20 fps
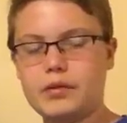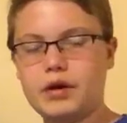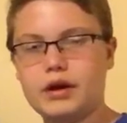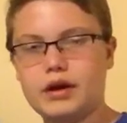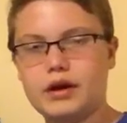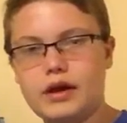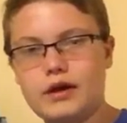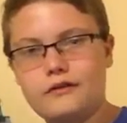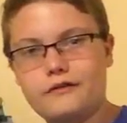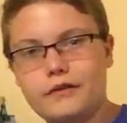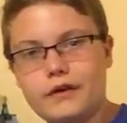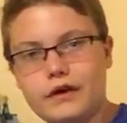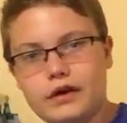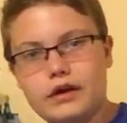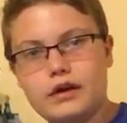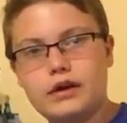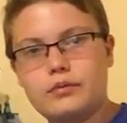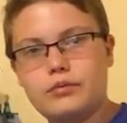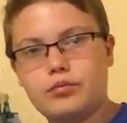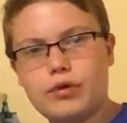find any
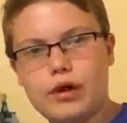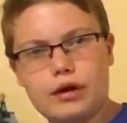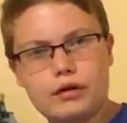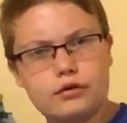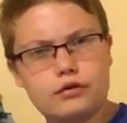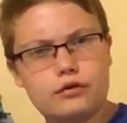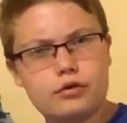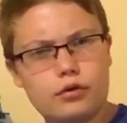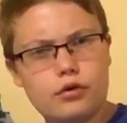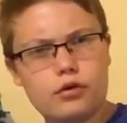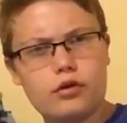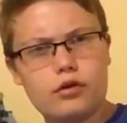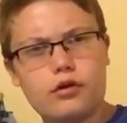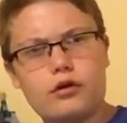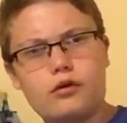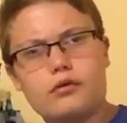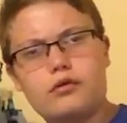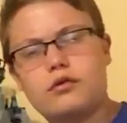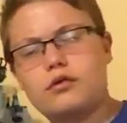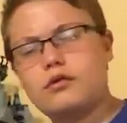brown torsos,
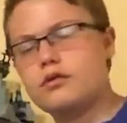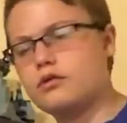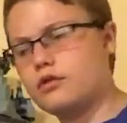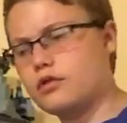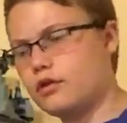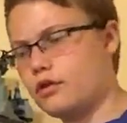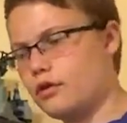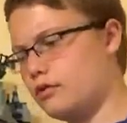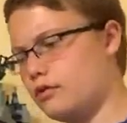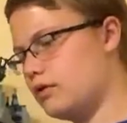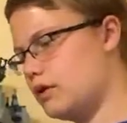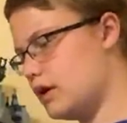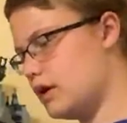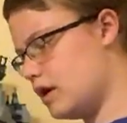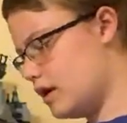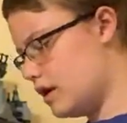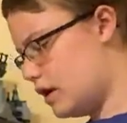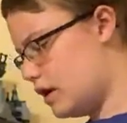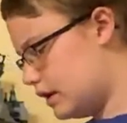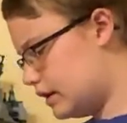so...
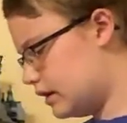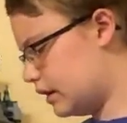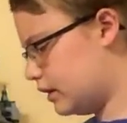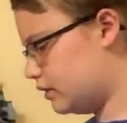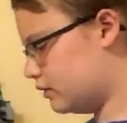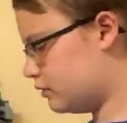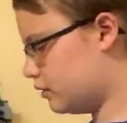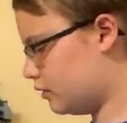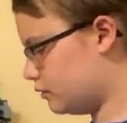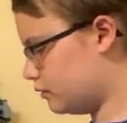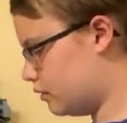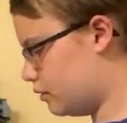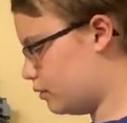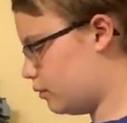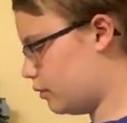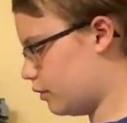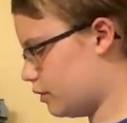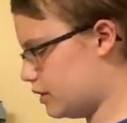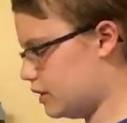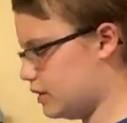And I don't know where
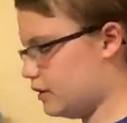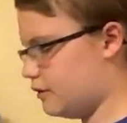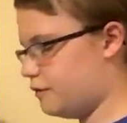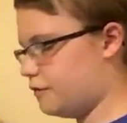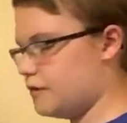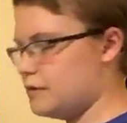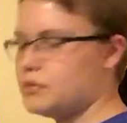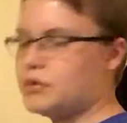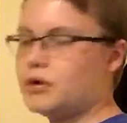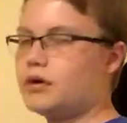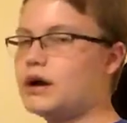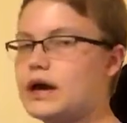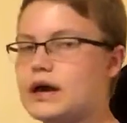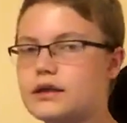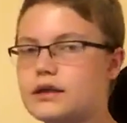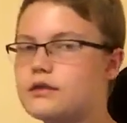any female heads are,